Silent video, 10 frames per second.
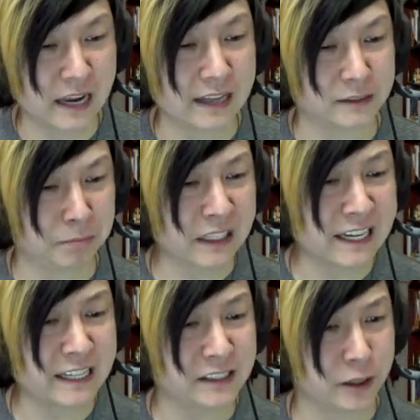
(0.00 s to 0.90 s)
Yes,
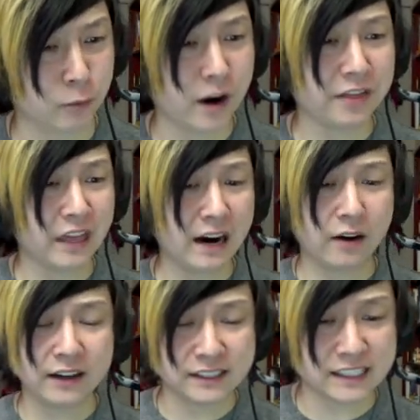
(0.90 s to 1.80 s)
please. They're right
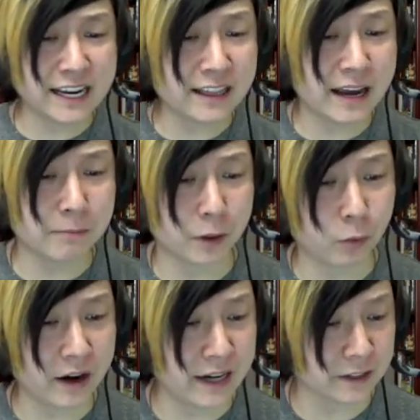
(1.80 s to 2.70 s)
there. I see them. They're
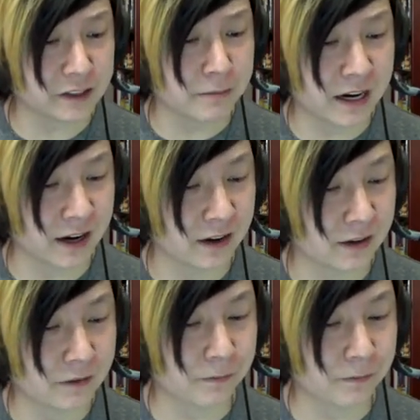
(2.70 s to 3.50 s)
right next to me.